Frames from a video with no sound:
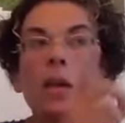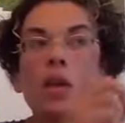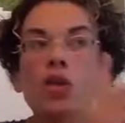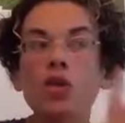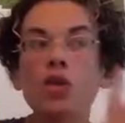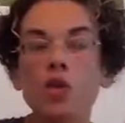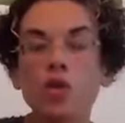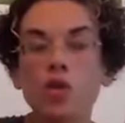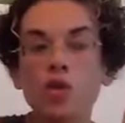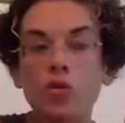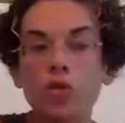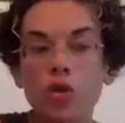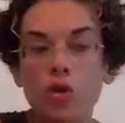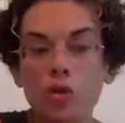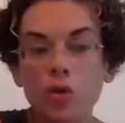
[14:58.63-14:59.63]
should you
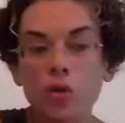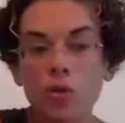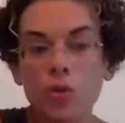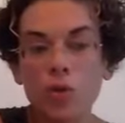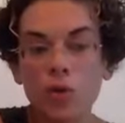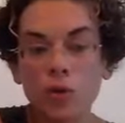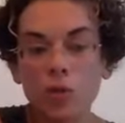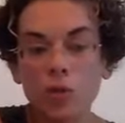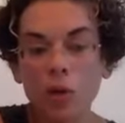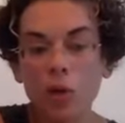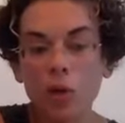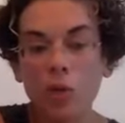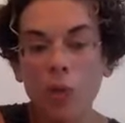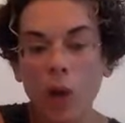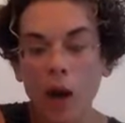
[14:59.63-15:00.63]
choose to
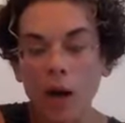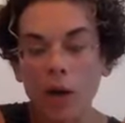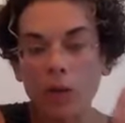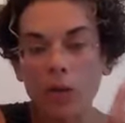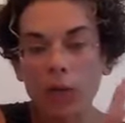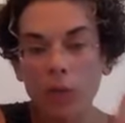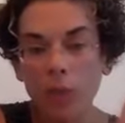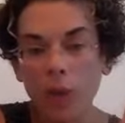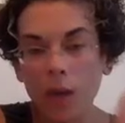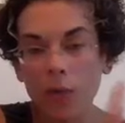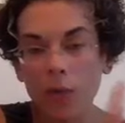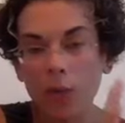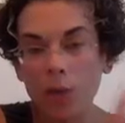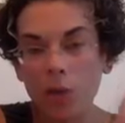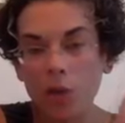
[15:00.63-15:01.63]
rewire the
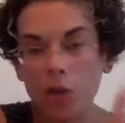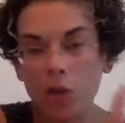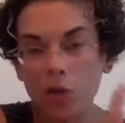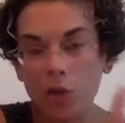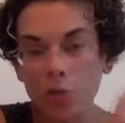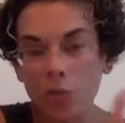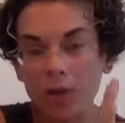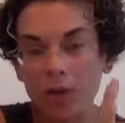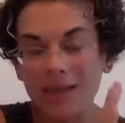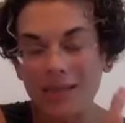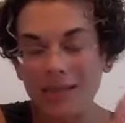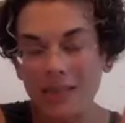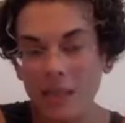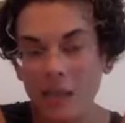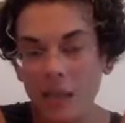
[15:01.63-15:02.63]
in which you
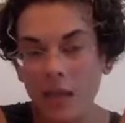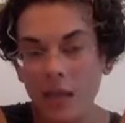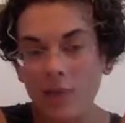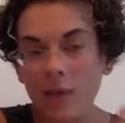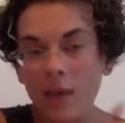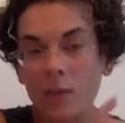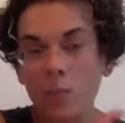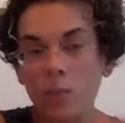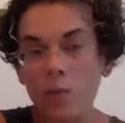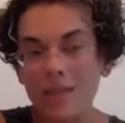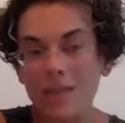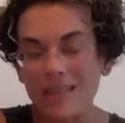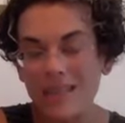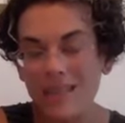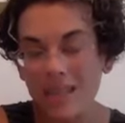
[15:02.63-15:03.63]
perceive and
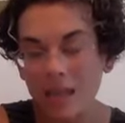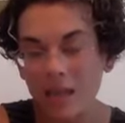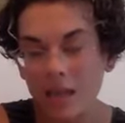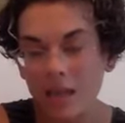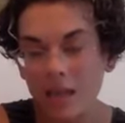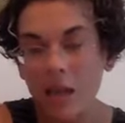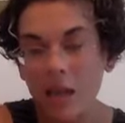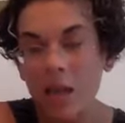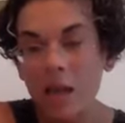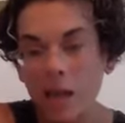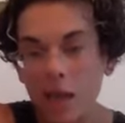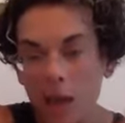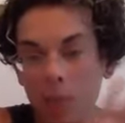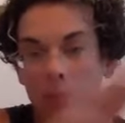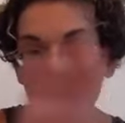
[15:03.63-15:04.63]
proceed,
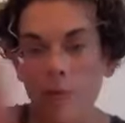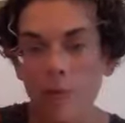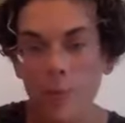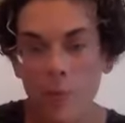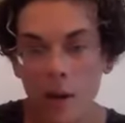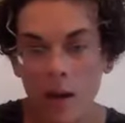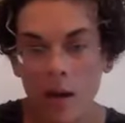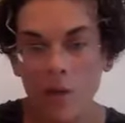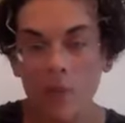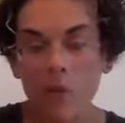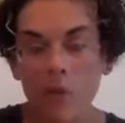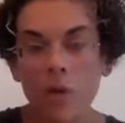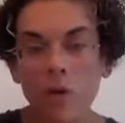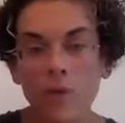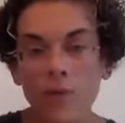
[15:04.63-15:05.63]
can
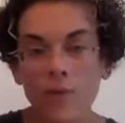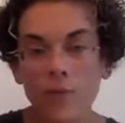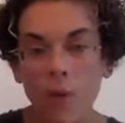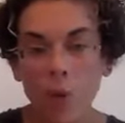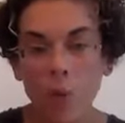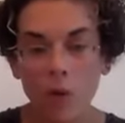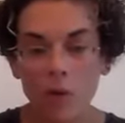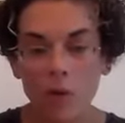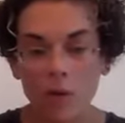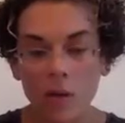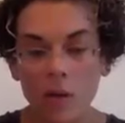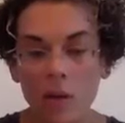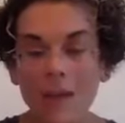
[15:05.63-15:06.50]
propel you forward.